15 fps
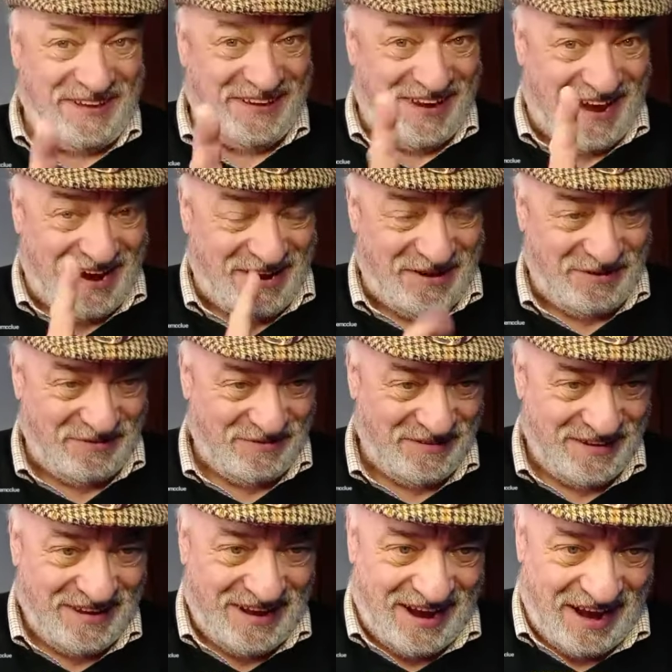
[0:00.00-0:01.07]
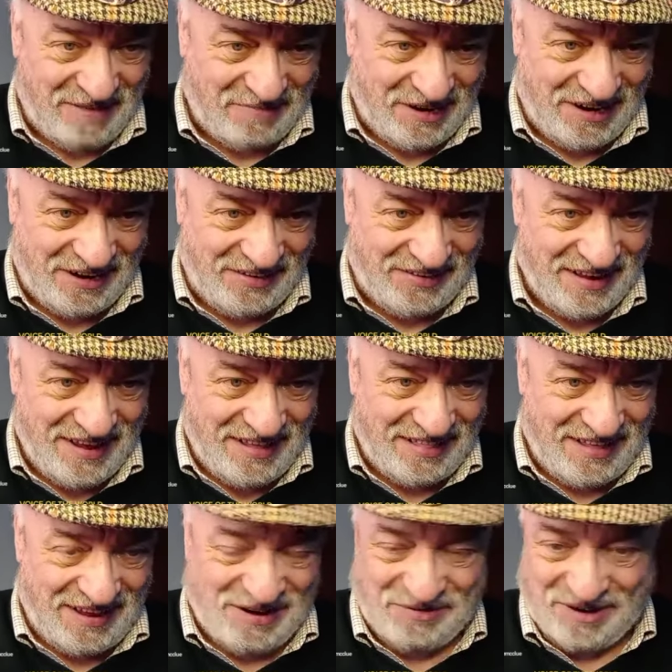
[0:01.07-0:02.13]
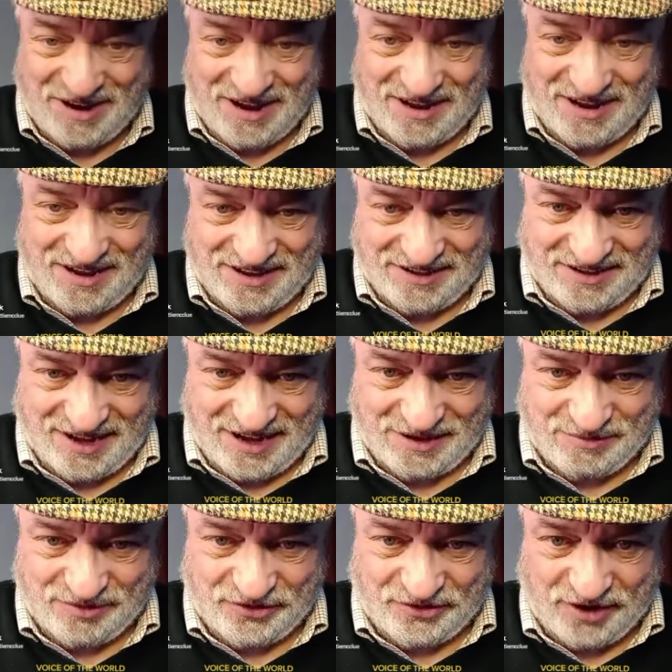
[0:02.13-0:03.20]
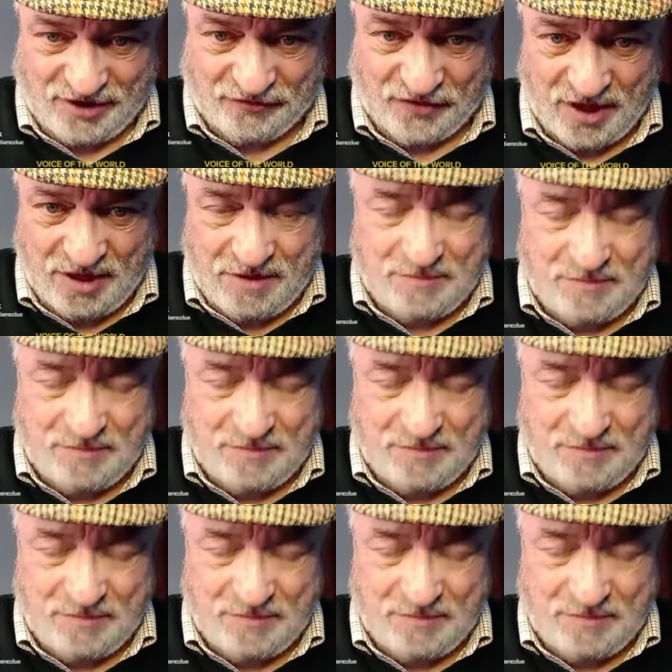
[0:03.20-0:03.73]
Now, I mean it. There we are. Incredible stuff.